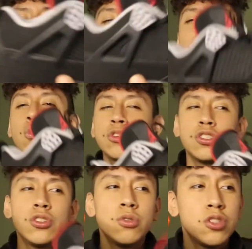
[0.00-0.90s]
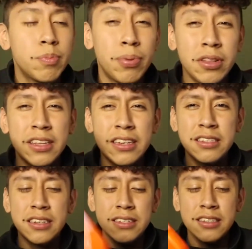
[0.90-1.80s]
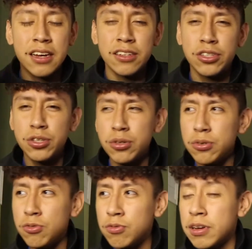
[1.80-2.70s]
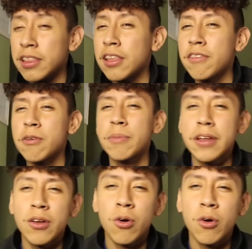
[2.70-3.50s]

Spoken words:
So what you do is you put these inside the shoe, leave them in